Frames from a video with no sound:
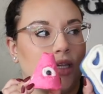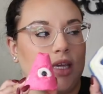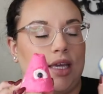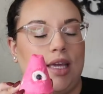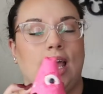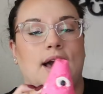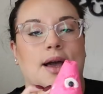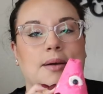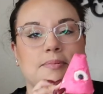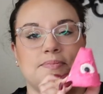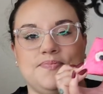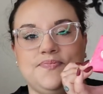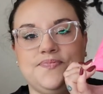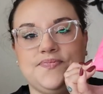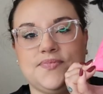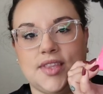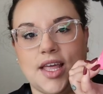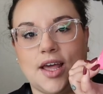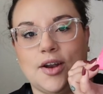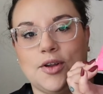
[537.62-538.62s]
Yeah,
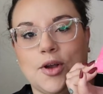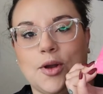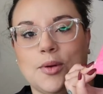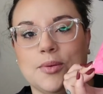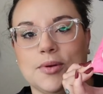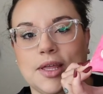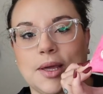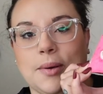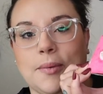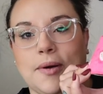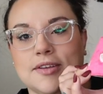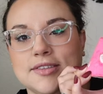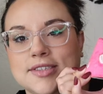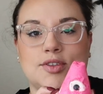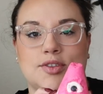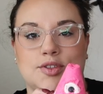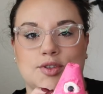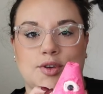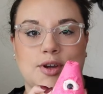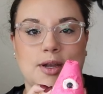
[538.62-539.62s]
that'll go really well.
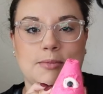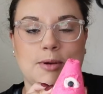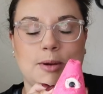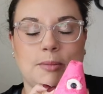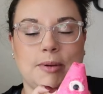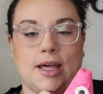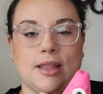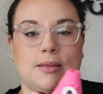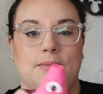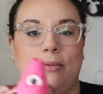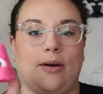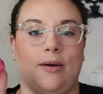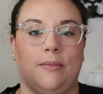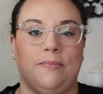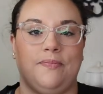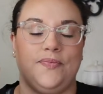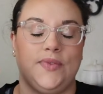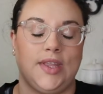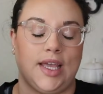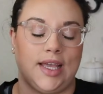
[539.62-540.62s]
So the Screamo Bath
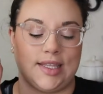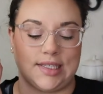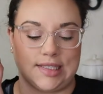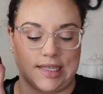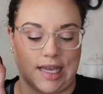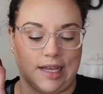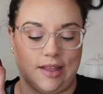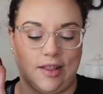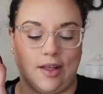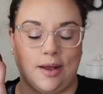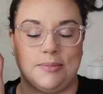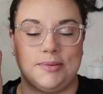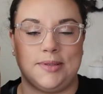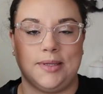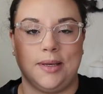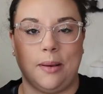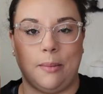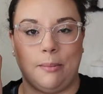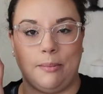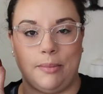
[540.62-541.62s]
Bomb and the
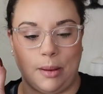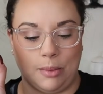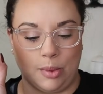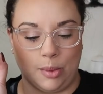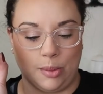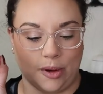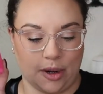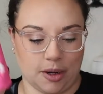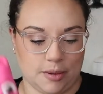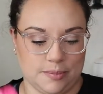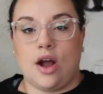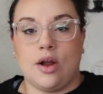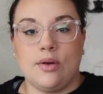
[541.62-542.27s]
Cyclops bubble bar.